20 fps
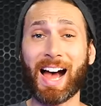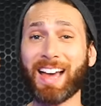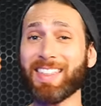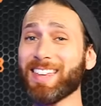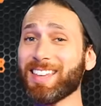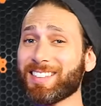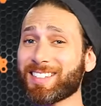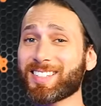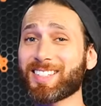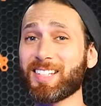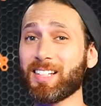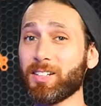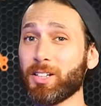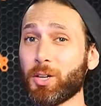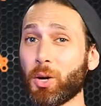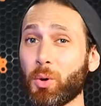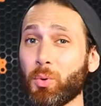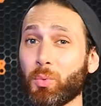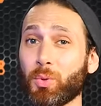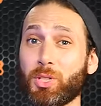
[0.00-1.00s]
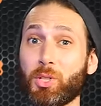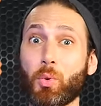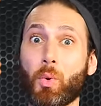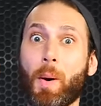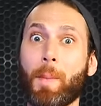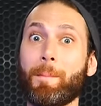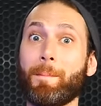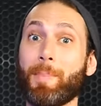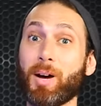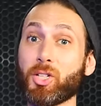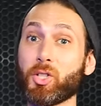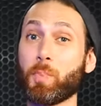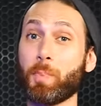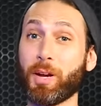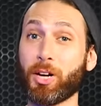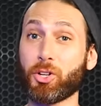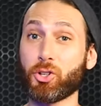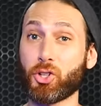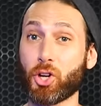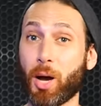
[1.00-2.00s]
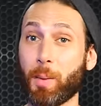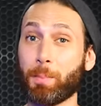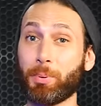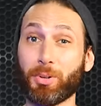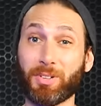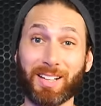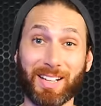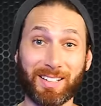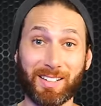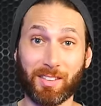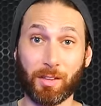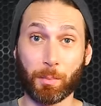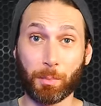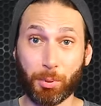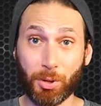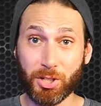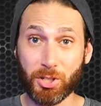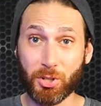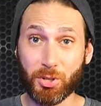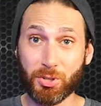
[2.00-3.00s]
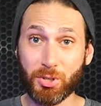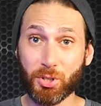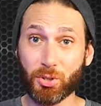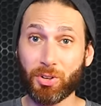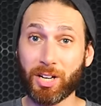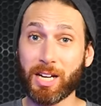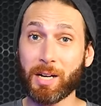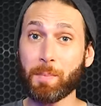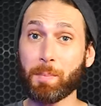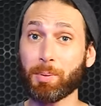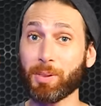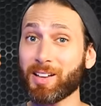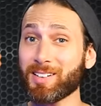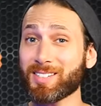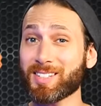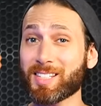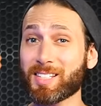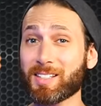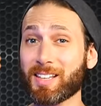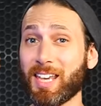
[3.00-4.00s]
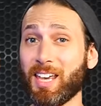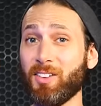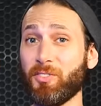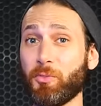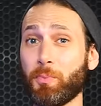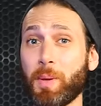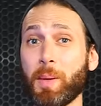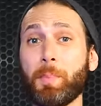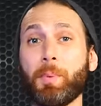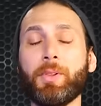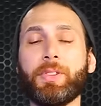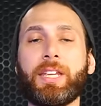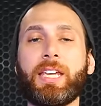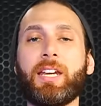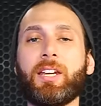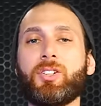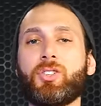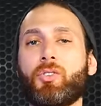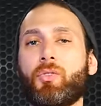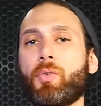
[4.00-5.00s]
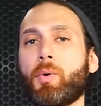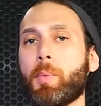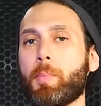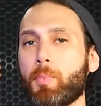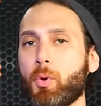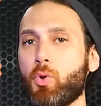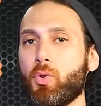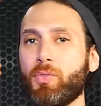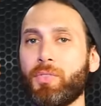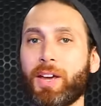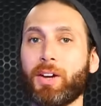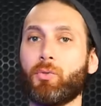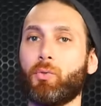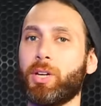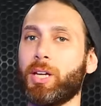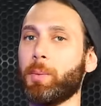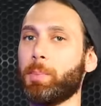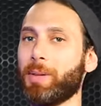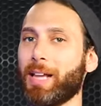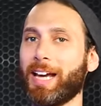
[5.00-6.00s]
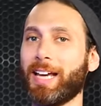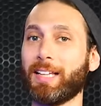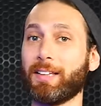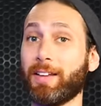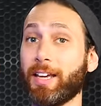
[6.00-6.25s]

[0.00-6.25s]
I think that silicone would do a much better job protecting the printer screen, plus if people needed to remove and reapply it